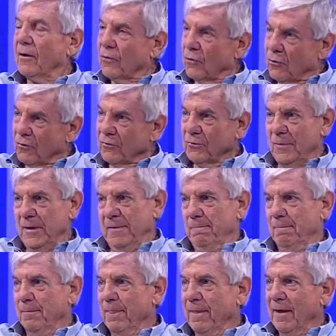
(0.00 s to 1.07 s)
They've got to ask me.
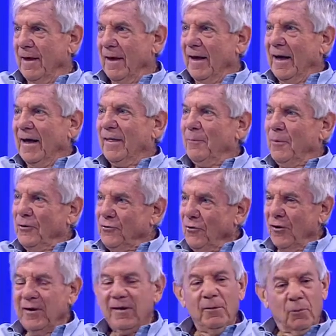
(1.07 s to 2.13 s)
The
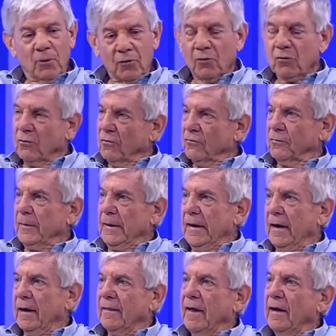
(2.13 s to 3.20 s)
majority of them will not ask me.
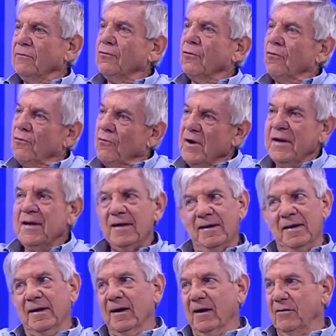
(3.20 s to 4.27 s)
Now, hmm. that's already
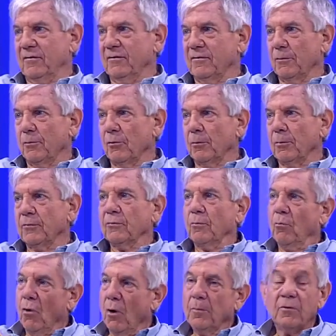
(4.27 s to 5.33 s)
indications of
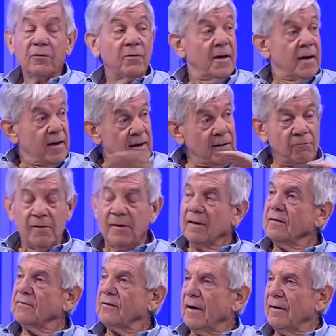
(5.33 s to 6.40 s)
problems. Mom is there,
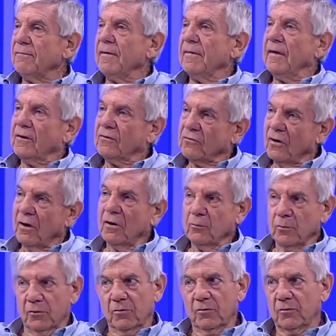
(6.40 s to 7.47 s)
everything's safe, and that
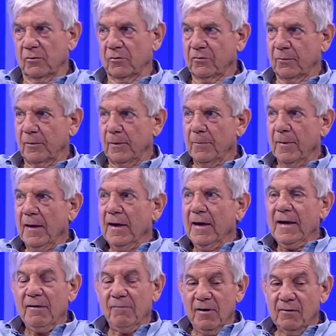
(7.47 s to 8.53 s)
child will not ask me.
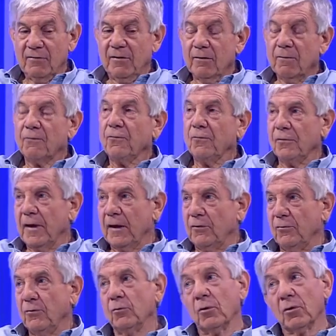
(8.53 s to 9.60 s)
Eventually, the few
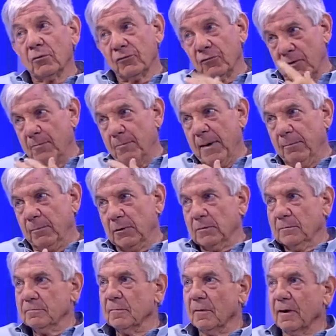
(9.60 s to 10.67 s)
that do will sort of
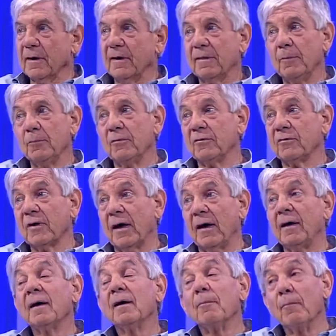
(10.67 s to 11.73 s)
mumble. I get them to
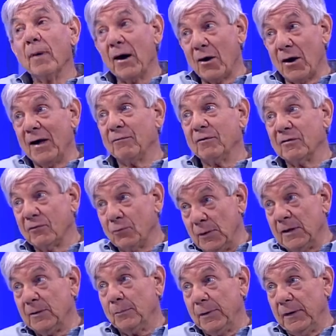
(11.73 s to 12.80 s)
say, May I have a
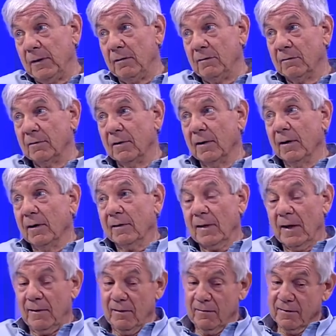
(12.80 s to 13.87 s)
sweet, please? Yes.
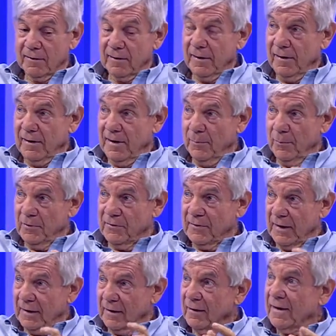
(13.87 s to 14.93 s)
They have these little
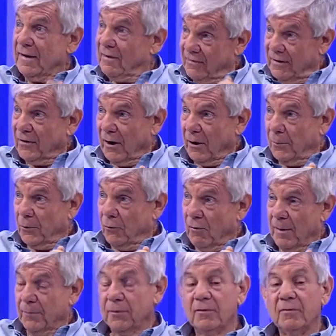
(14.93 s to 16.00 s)
endearments that are easy to open
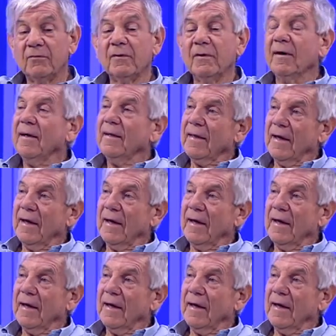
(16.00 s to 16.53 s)
wrappers.